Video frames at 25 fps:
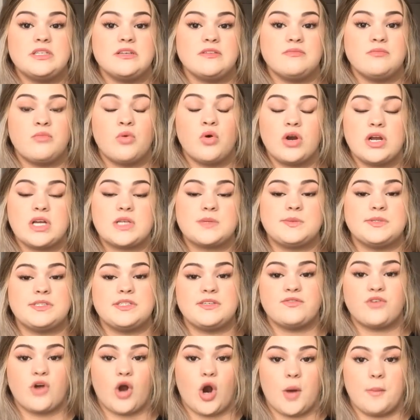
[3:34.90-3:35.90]
more
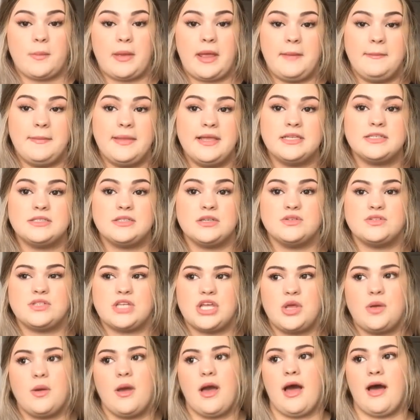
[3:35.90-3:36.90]
expensive car payment. So say
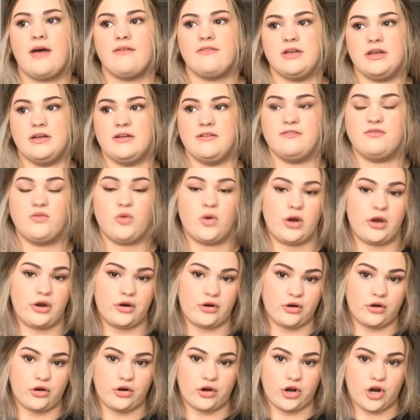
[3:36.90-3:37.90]
you have a
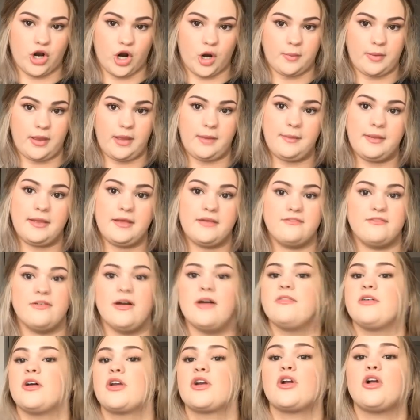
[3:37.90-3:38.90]
$400 car payment,
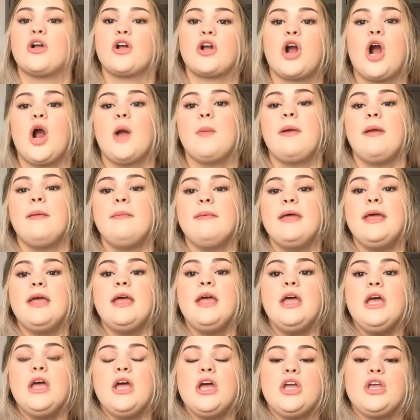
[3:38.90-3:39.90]
$500 car payment.
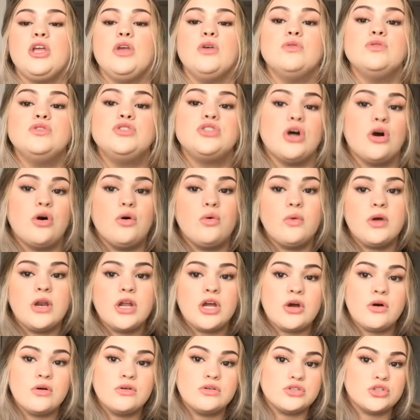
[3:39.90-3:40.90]
You don't want to
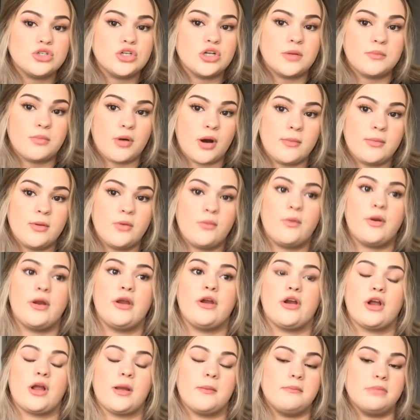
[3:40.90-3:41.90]
go into an apartment where
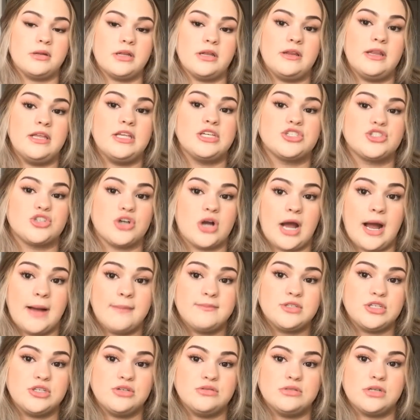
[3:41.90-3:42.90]
you're completely
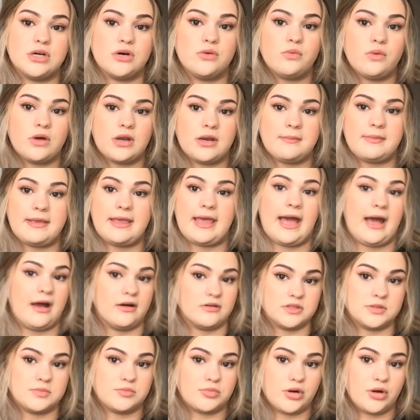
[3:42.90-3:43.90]
strapped. You don't want to be
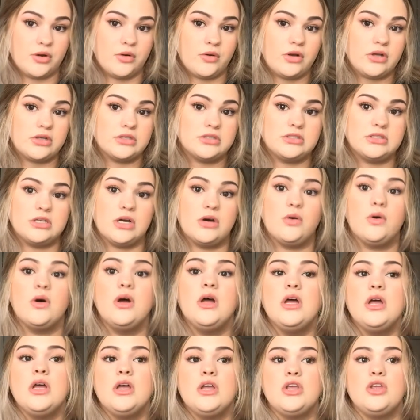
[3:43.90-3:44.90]
house broke. So
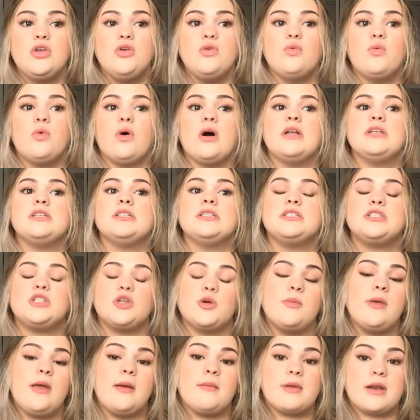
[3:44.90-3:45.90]
you want to still
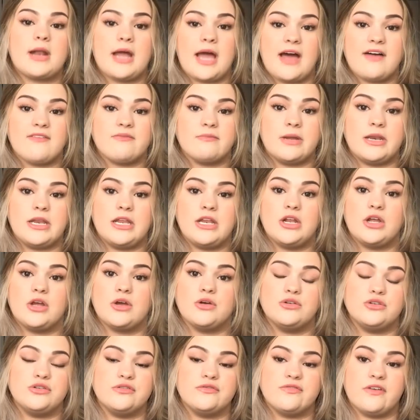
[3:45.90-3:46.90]
be able to have money to go
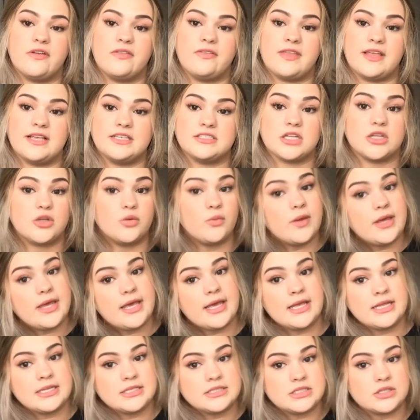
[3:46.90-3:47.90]
do fun things on the
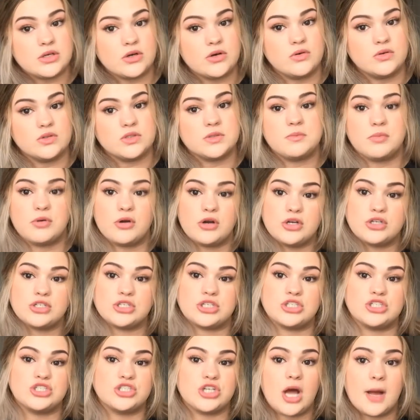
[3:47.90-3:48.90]
weekends, go splurge
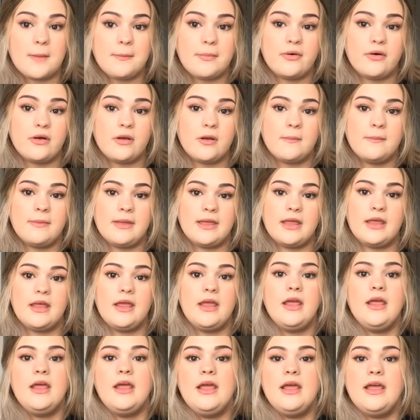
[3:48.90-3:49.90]
and shop a little bit.
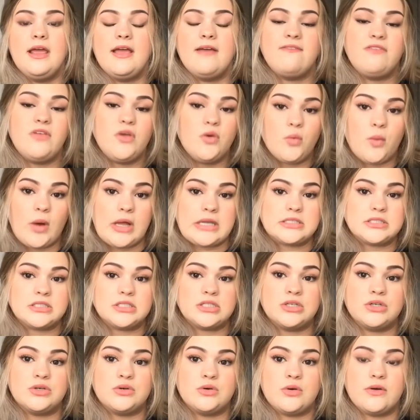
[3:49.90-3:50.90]
If you want
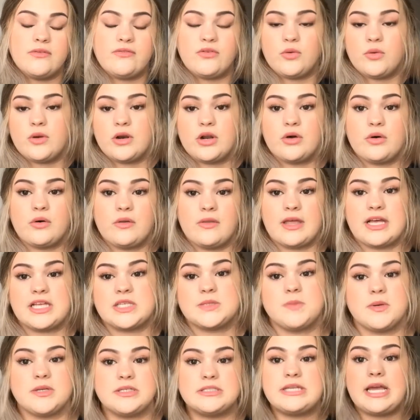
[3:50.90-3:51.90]
to go on like a
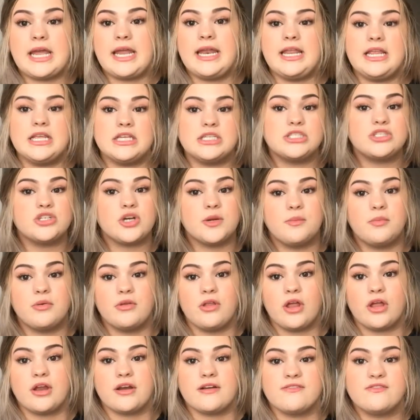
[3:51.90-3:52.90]
spontaneous trip with
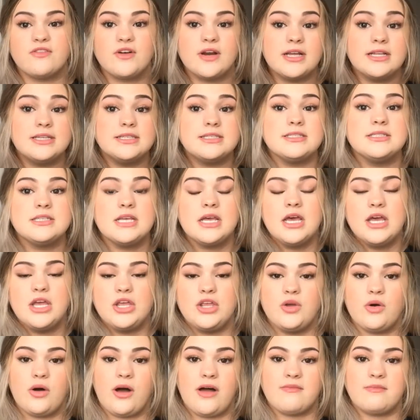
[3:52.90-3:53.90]
all your friends,
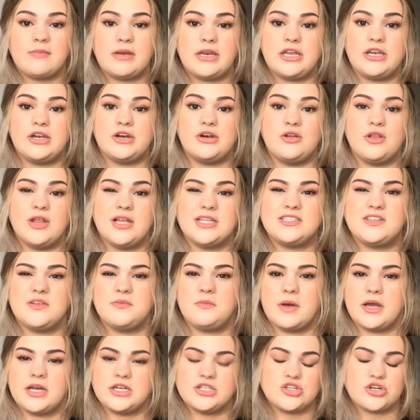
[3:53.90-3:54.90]
you'll have money to do that stuff
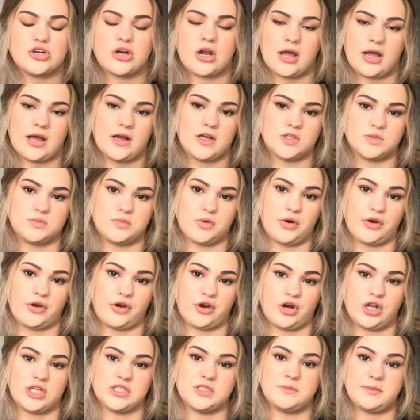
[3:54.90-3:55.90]
because you're not house broke.
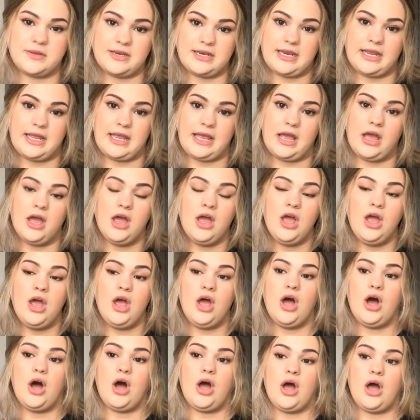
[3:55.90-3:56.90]
You're not spending
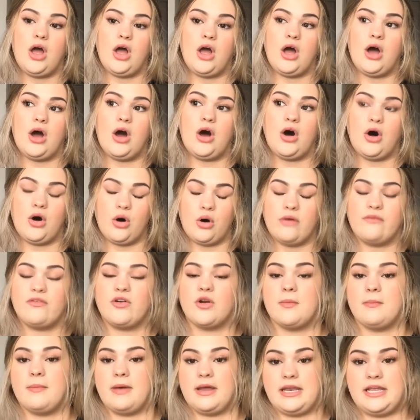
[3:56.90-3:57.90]
all of
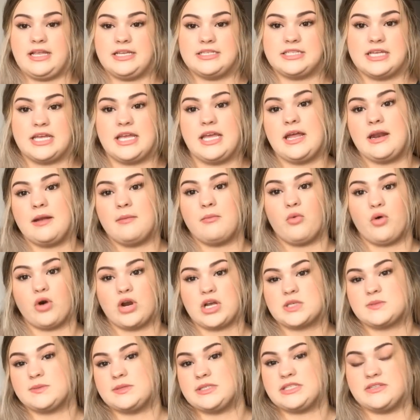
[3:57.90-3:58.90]
your money to get a more
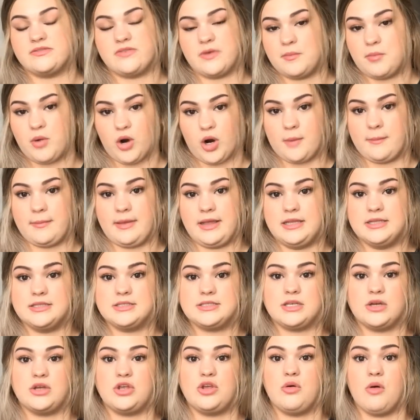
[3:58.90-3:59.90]
expensive apartment.
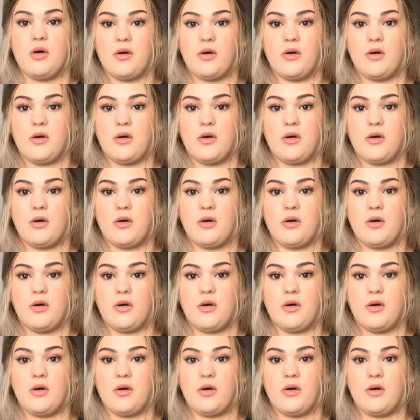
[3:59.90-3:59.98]
So you